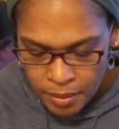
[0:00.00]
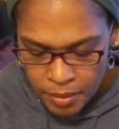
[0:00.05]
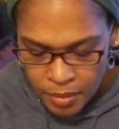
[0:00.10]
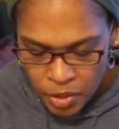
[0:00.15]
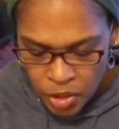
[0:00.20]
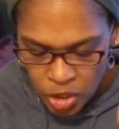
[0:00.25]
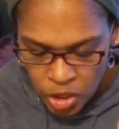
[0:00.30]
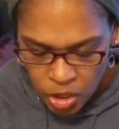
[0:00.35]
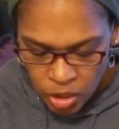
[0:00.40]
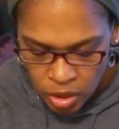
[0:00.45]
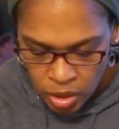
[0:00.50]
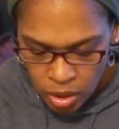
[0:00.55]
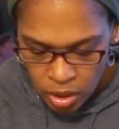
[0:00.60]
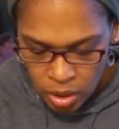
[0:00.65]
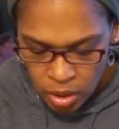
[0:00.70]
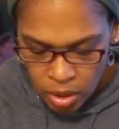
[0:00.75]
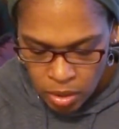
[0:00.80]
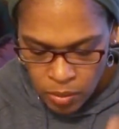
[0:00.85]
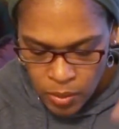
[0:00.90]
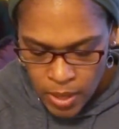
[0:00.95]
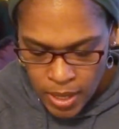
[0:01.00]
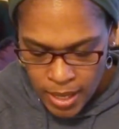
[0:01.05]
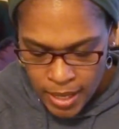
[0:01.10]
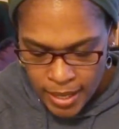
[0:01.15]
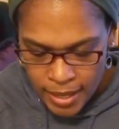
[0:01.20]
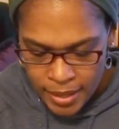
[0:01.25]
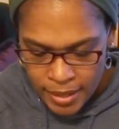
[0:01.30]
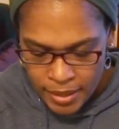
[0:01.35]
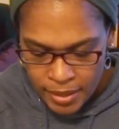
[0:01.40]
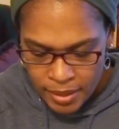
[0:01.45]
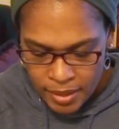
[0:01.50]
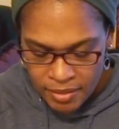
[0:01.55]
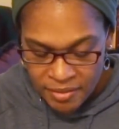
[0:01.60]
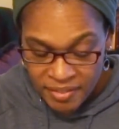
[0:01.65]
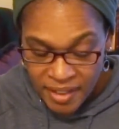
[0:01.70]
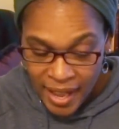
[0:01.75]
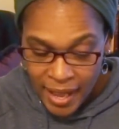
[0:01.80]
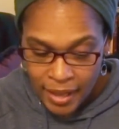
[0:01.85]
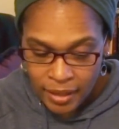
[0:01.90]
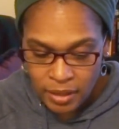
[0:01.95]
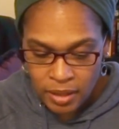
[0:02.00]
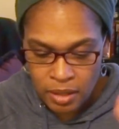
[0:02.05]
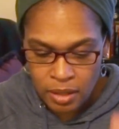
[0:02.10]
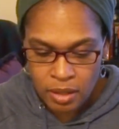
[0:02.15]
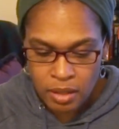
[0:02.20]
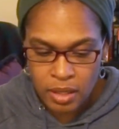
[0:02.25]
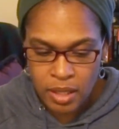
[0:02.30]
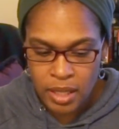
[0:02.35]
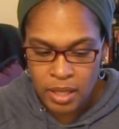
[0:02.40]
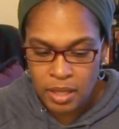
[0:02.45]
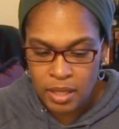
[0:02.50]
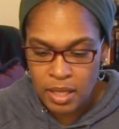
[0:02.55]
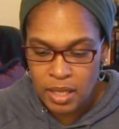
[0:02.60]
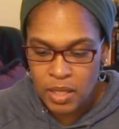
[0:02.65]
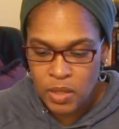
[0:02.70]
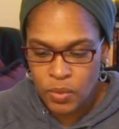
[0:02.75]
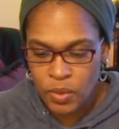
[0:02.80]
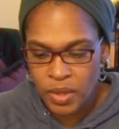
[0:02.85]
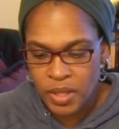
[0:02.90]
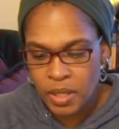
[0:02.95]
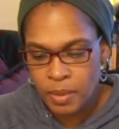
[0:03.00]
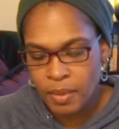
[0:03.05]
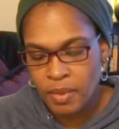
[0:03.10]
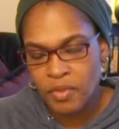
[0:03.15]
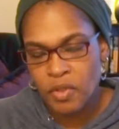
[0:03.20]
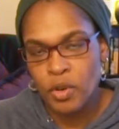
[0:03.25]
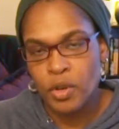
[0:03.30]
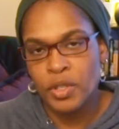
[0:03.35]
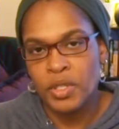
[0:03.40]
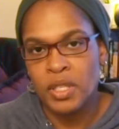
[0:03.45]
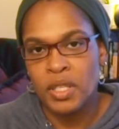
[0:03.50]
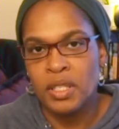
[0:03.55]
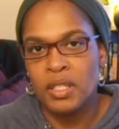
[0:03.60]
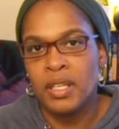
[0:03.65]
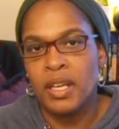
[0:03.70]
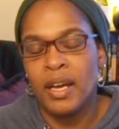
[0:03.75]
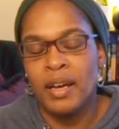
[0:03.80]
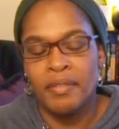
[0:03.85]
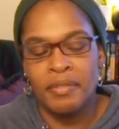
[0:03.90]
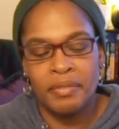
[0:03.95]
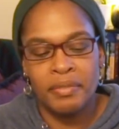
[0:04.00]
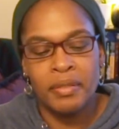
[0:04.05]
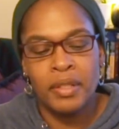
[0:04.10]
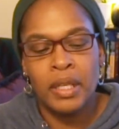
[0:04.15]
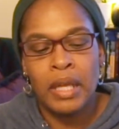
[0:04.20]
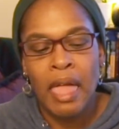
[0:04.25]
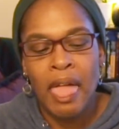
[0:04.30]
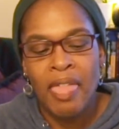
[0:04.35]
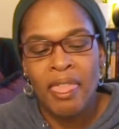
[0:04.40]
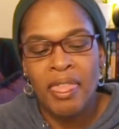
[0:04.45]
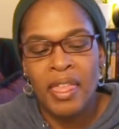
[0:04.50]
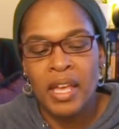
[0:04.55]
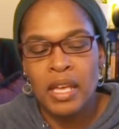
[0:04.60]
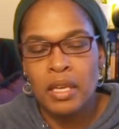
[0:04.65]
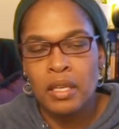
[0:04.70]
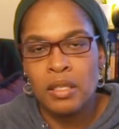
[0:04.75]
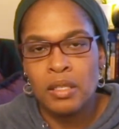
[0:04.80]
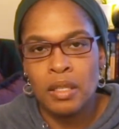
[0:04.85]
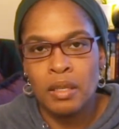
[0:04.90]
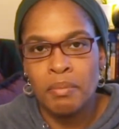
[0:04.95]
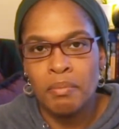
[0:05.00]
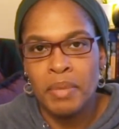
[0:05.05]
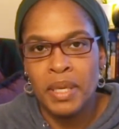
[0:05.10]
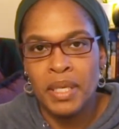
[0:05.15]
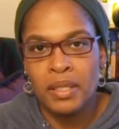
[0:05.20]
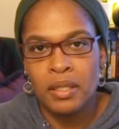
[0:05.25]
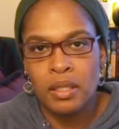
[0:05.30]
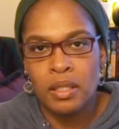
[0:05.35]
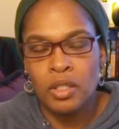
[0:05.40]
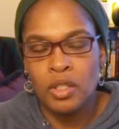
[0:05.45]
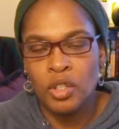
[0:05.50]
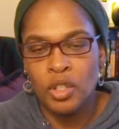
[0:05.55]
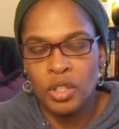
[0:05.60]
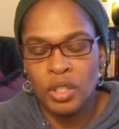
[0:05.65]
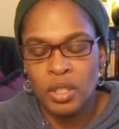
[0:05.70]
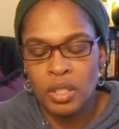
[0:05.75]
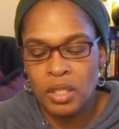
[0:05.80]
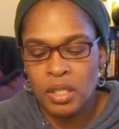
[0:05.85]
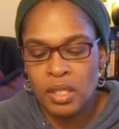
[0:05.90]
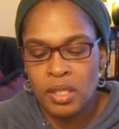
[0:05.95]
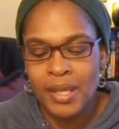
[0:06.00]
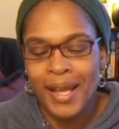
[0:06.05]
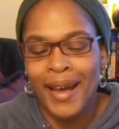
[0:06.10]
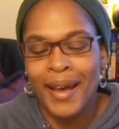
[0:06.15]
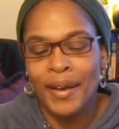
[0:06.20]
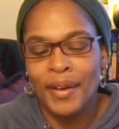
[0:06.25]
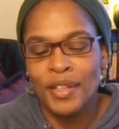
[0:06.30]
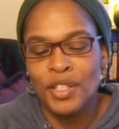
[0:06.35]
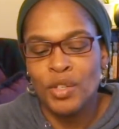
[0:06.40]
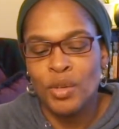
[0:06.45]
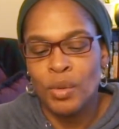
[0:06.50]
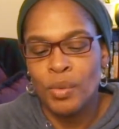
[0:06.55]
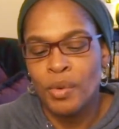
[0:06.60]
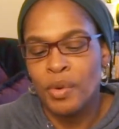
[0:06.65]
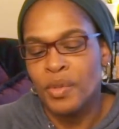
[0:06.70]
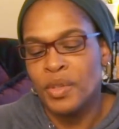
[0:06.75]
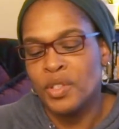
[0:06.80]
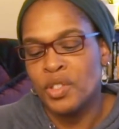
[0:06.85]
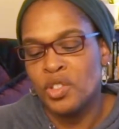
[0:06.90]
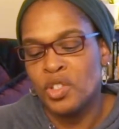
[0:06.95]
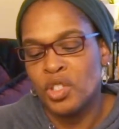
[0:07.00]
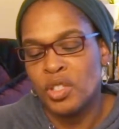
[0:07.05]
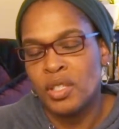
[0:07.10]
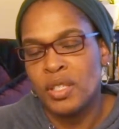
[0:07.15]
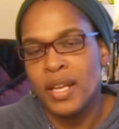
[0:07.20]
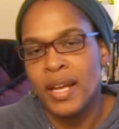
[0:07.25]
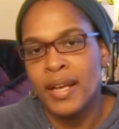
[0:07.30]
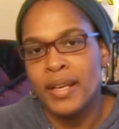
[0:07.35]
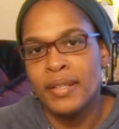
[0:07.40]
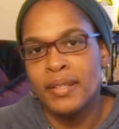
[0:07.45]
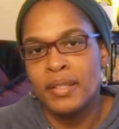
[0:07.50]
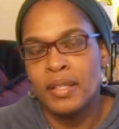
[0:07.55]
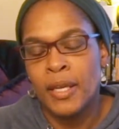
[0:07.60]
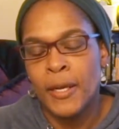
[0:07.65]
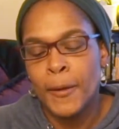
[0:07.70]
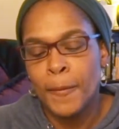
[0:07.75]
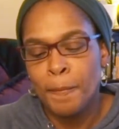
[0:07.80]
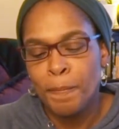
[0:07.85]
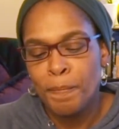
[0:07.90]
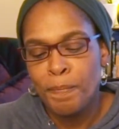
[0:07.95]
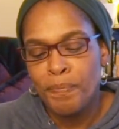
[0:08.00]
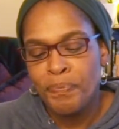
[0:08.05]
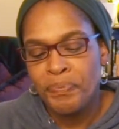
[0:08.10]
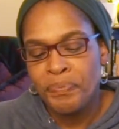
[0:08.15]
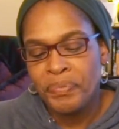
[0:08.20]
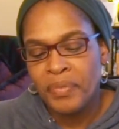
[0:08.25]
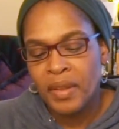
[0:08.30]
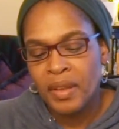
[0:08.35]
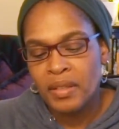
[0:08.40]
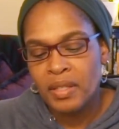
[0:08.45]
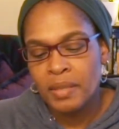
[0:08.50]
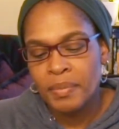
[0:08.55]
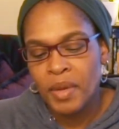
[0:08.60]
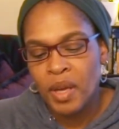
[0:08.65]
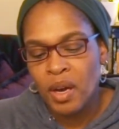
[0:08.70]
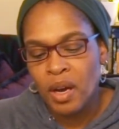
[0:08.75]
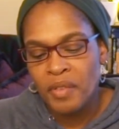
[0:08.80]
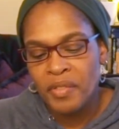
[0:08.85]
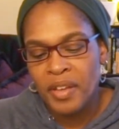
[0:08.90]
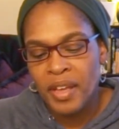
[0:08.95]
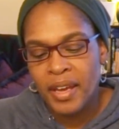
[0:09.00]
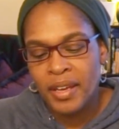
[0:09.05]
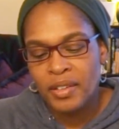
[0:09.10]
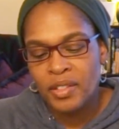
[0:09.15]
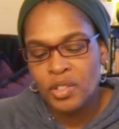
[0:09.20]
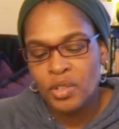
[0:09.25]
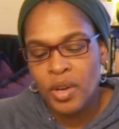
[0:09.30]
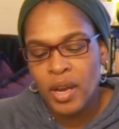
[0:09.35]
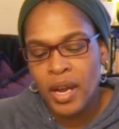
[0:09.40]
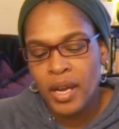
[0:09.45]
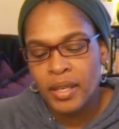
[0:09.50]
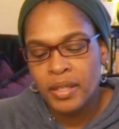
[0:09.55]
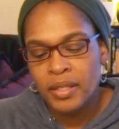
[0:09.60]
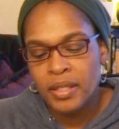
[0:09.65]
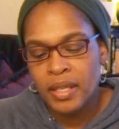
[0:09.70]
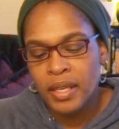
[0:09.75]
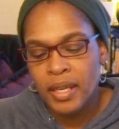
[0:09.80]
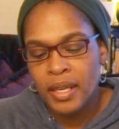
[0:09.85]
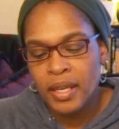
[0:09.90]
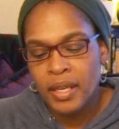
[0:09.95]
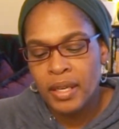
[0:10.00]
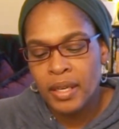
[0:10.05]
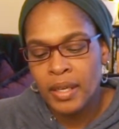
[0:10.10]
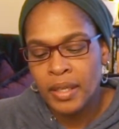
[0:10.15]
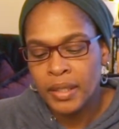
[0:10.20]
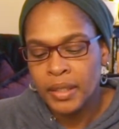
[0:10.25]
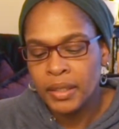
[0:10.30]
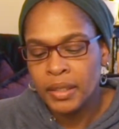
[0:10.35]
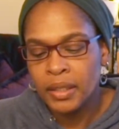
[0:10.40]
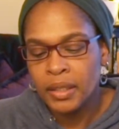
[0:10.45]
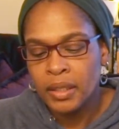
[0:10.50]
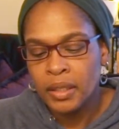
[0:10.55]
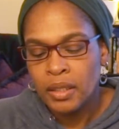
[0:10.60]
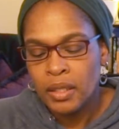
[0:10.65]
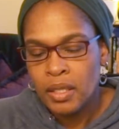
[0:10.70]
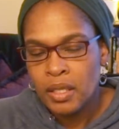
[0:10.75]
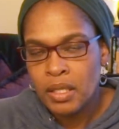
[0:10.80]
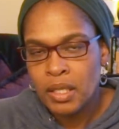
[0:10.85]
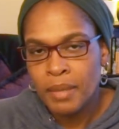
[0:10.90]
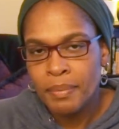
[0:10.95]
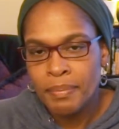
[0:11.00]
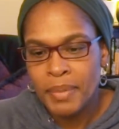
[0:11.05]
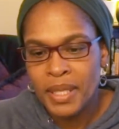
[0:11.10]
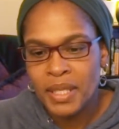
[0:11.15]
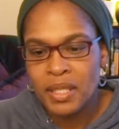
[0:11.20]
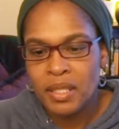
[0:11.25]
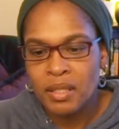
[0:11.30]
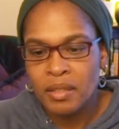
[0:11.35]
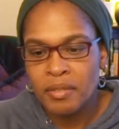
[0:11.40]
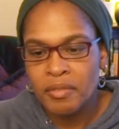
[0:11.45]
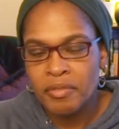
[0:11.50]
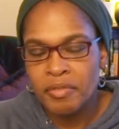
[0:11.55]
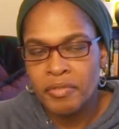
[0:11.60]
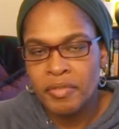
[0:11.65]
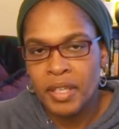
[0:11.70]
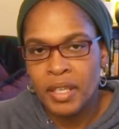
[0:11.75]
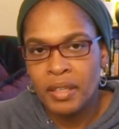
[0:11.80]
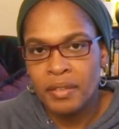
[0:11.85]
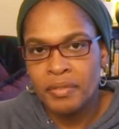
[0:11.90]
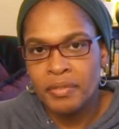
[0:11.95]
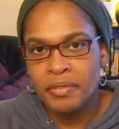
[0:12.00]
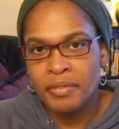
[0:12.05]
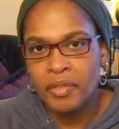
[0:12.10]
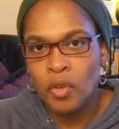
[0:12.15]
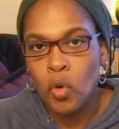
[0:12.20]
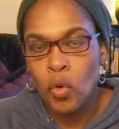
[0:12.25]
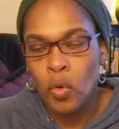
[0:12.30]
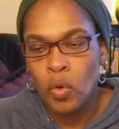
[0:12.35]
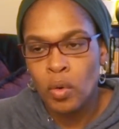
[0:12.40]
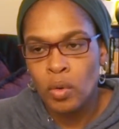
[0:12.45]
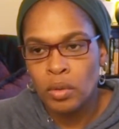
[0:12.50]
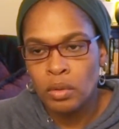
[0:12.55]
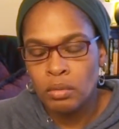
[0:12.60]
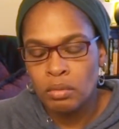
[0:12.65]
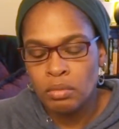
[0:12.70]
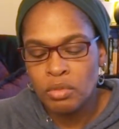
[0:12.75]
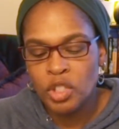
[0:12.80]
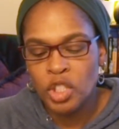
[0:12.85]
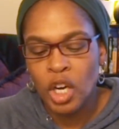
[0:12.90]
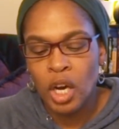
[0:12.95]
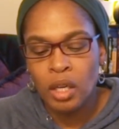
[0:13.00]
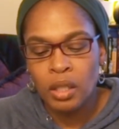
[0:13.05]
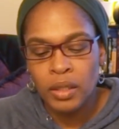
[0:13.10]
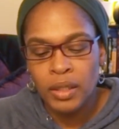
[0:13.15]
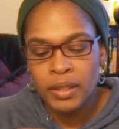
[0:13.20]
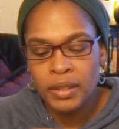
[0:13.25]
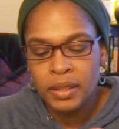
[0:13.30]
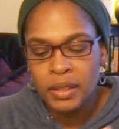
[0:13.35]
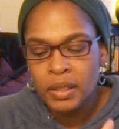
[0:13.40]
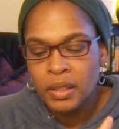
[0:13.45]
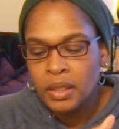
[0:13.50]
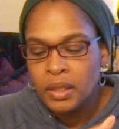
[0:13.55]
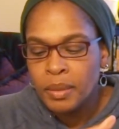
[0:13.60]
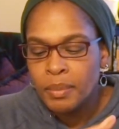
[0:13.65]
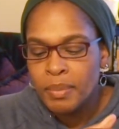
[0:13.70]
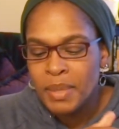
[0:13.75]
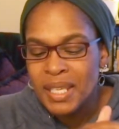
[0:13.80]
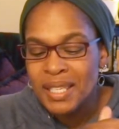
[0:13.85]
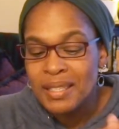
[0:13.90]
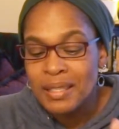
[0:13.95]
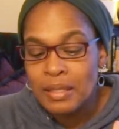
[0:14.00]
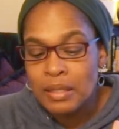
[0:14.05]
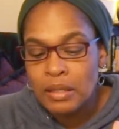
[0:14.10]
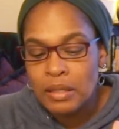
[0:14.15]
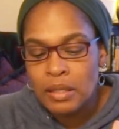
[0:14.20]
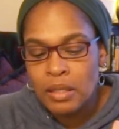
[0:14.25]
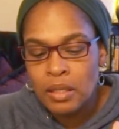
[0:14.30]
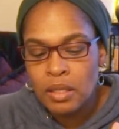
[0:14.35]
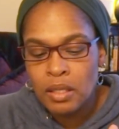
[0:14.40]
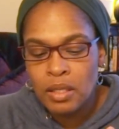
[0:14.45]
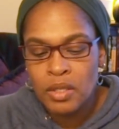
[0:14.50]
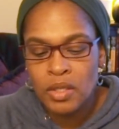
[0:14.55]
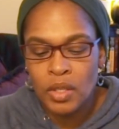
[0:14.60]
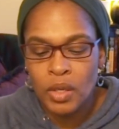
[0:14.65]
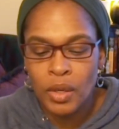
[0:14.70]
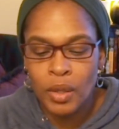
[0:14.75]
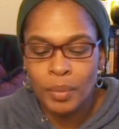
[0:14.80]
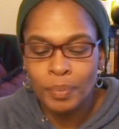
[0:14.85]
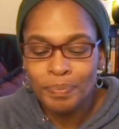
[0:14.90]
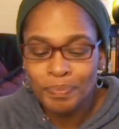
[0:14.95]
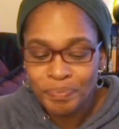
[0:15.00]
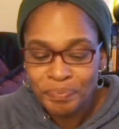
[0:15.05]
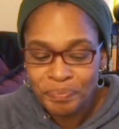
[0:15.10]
sugar-wise, fat than these ones, but of course these have things and bits and goodness added to it, where this just has some coffee extract and some bits of whole chocolate pieces. So